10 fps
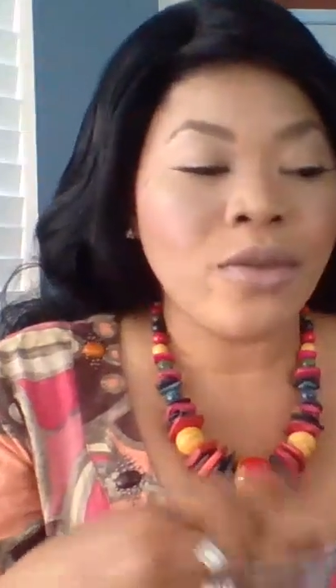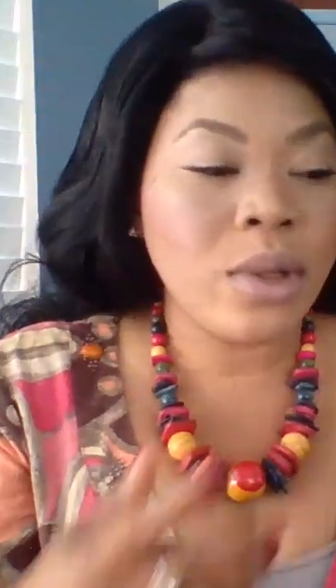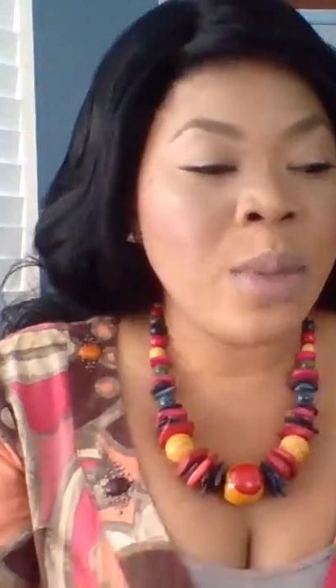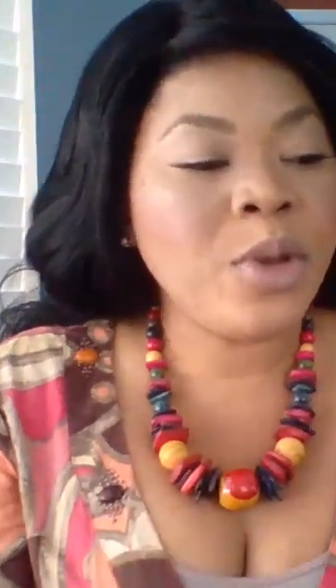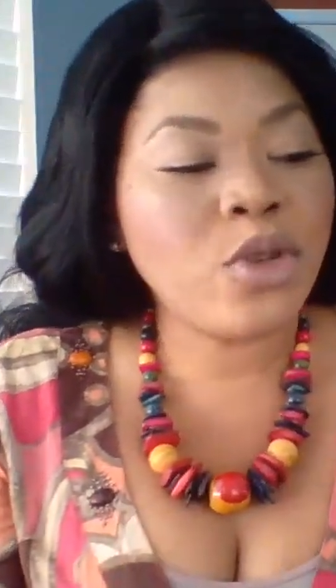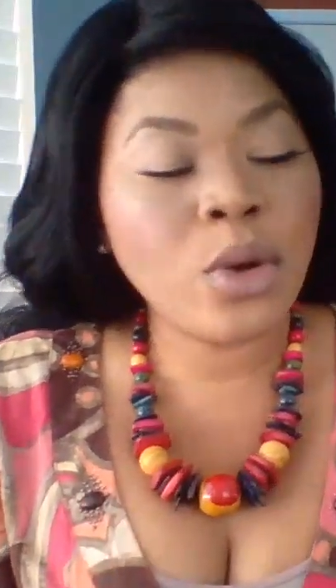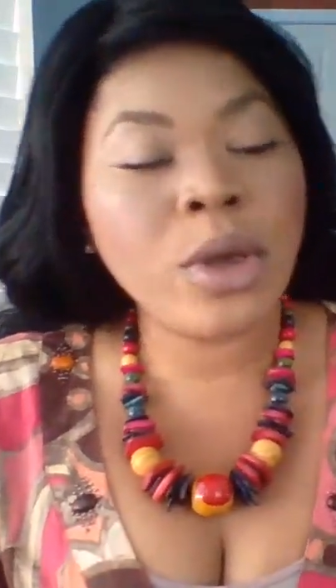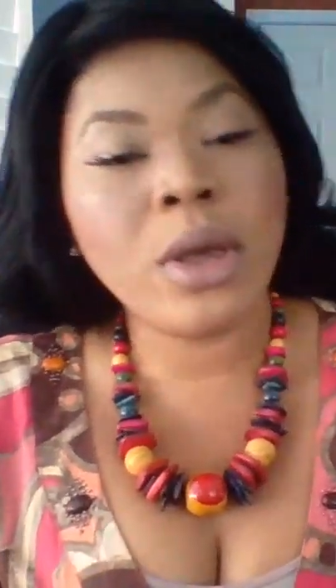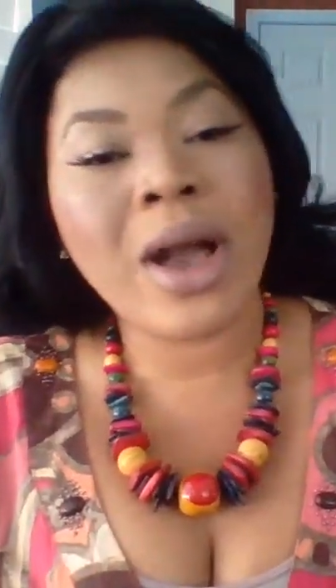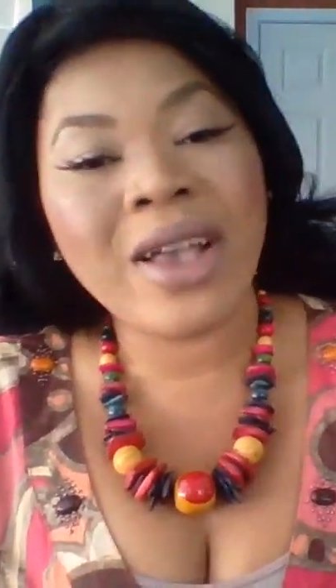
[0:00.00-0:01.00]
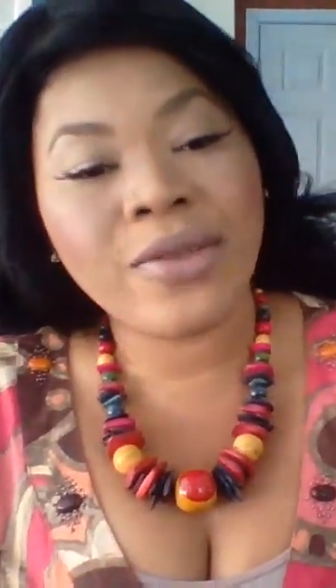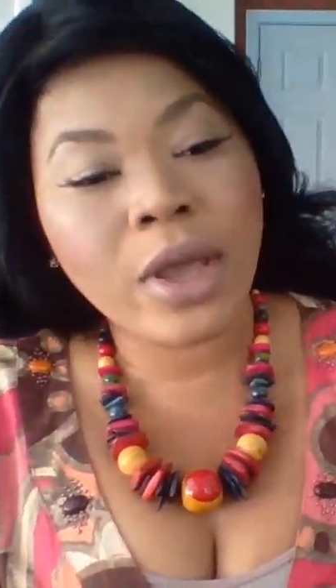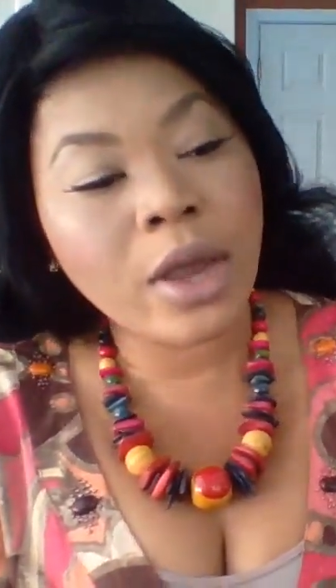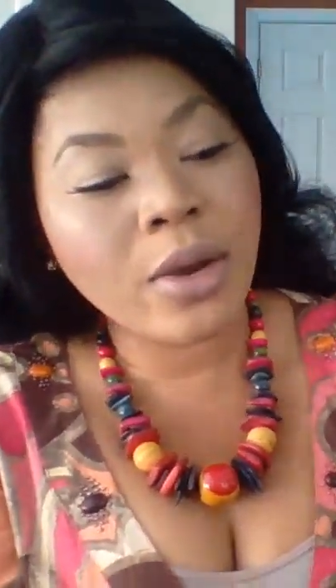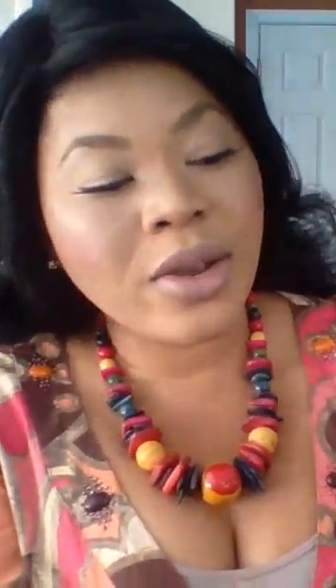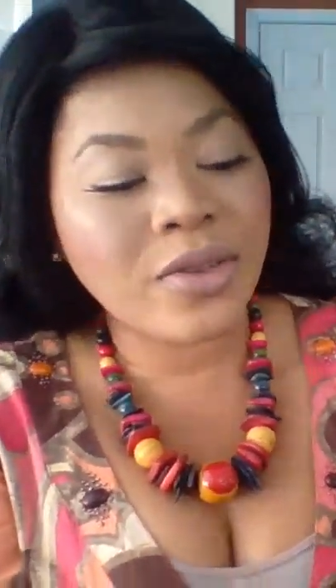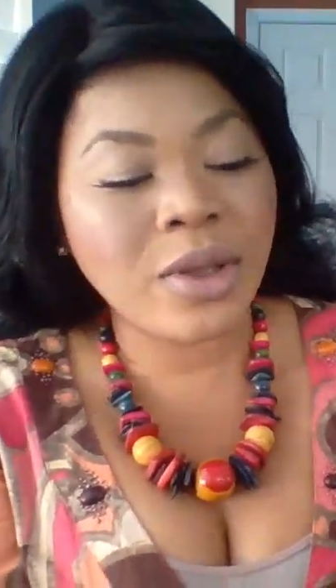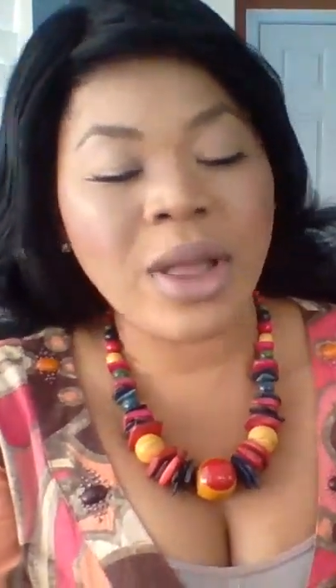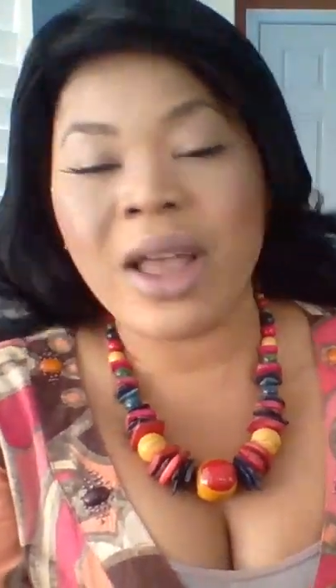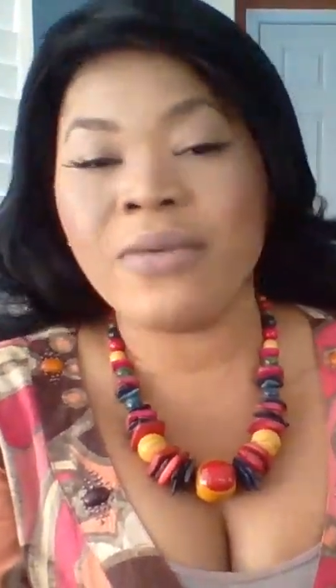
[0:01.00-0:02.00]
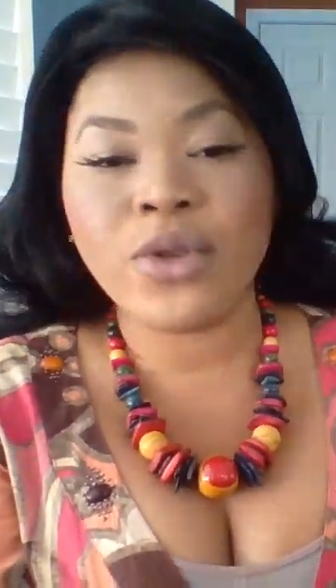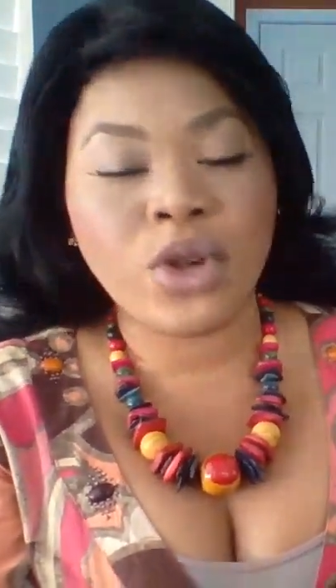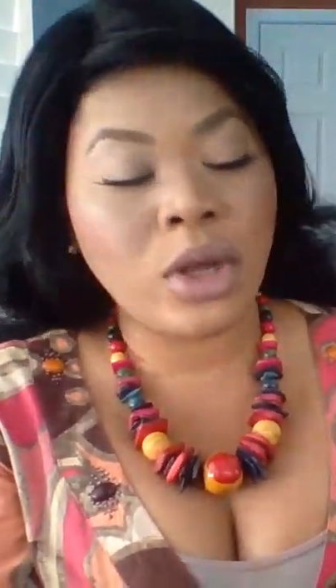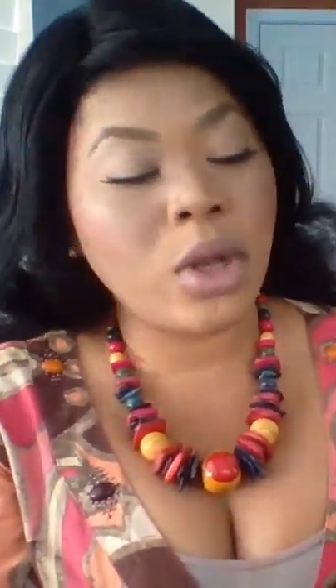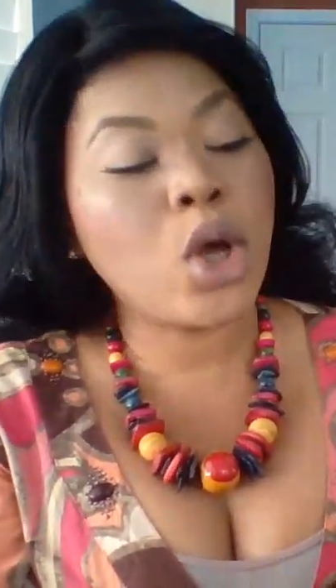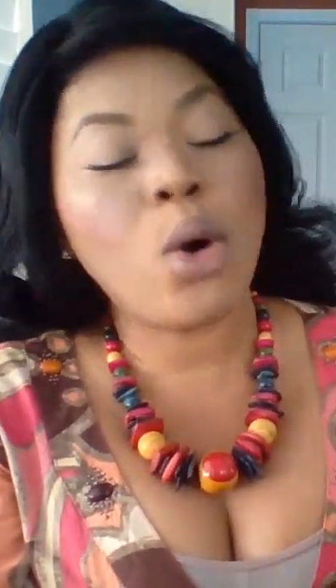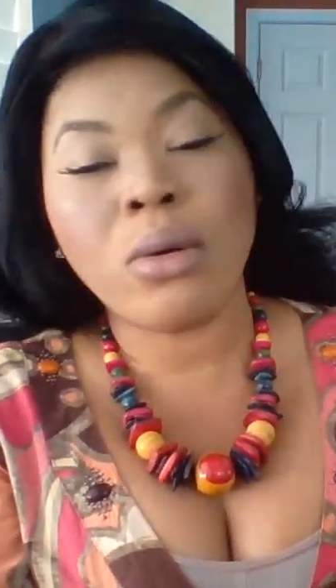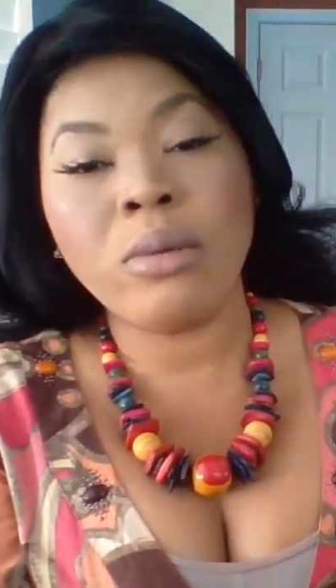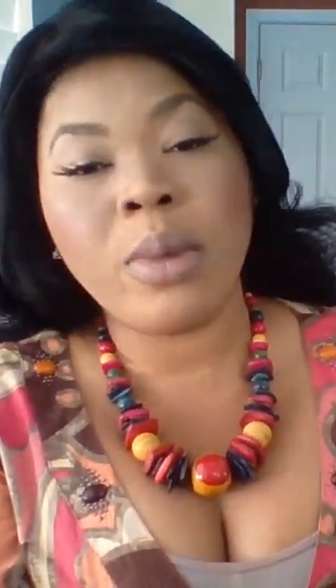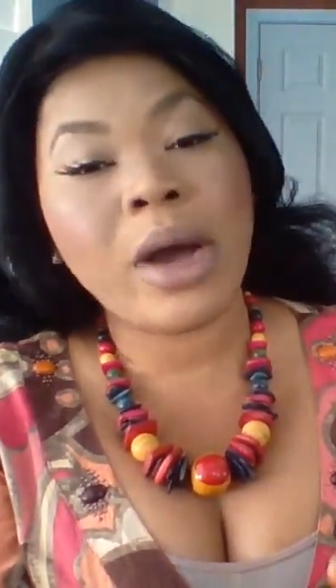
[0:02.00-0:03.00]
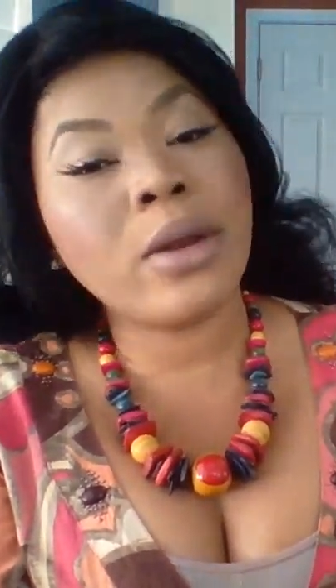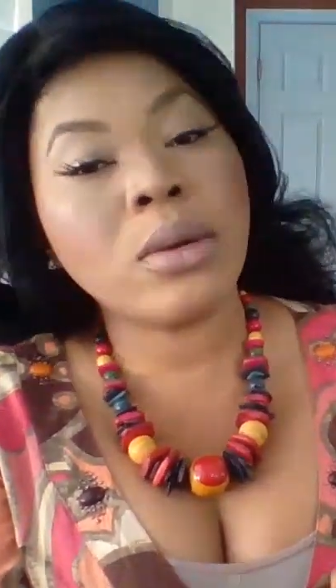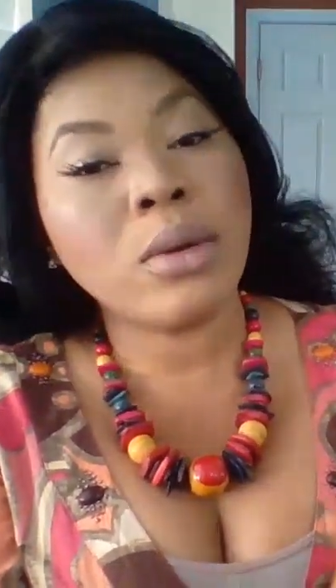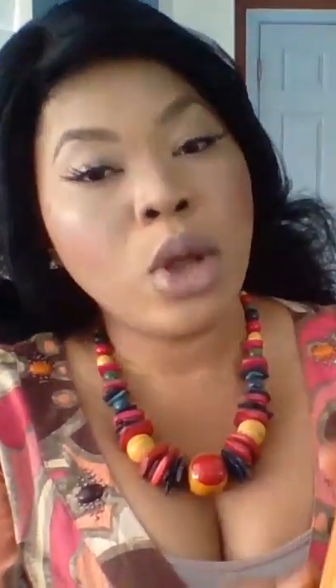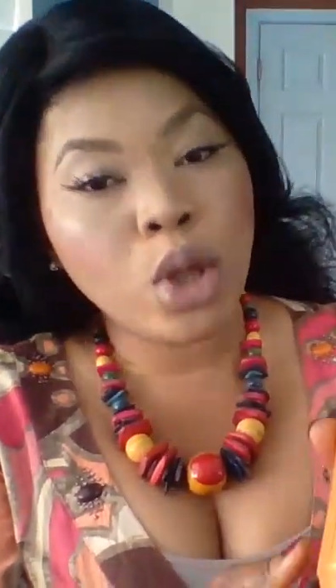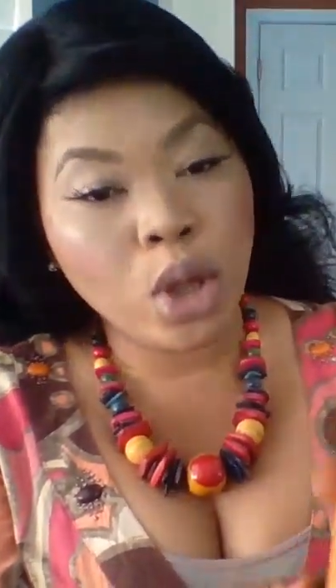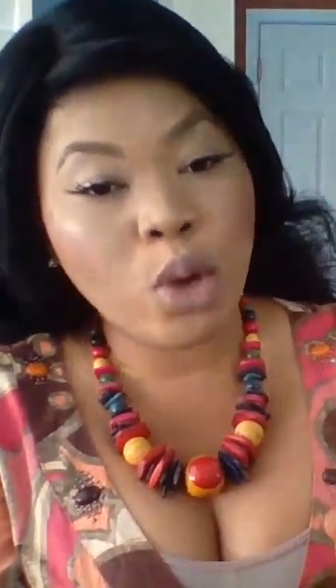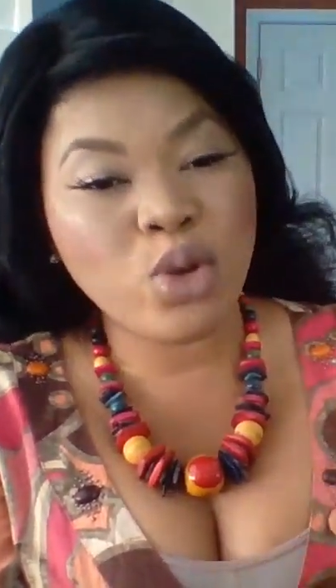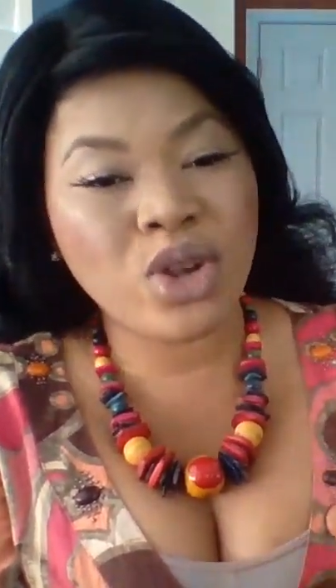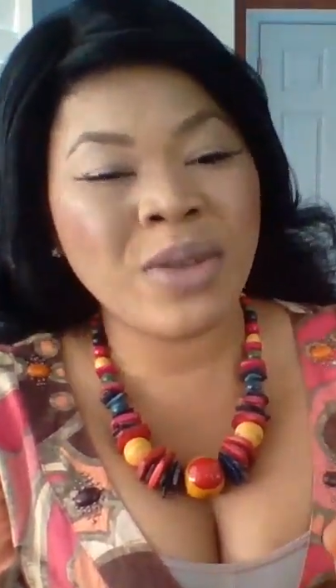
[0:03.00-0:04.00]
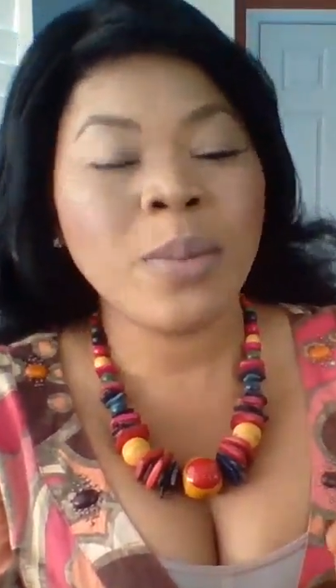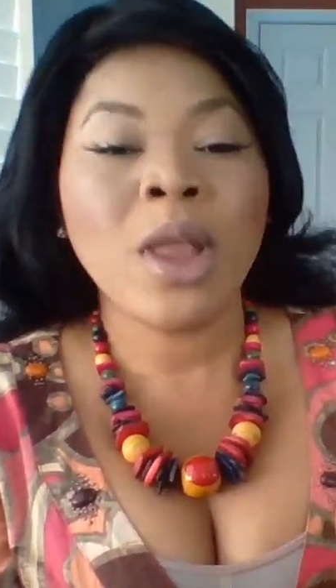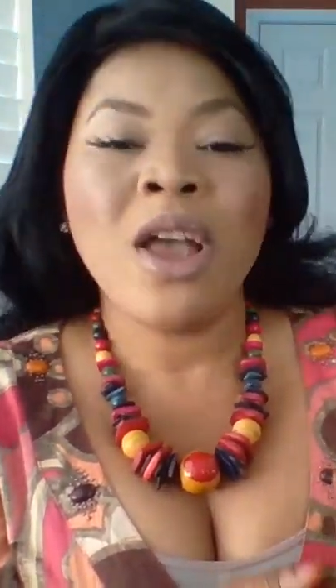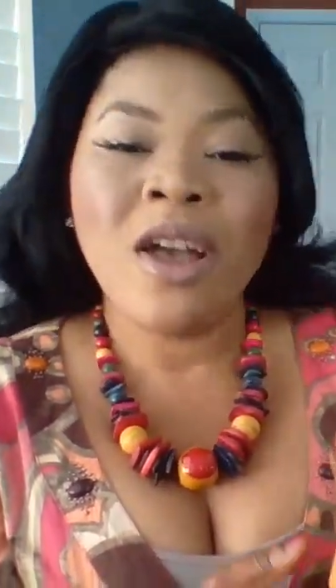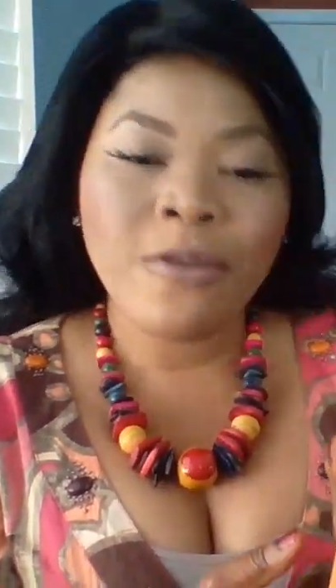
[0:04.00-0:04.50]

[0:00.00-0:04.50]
So let me show you guys. Here is the eversheen cocoa butter lotion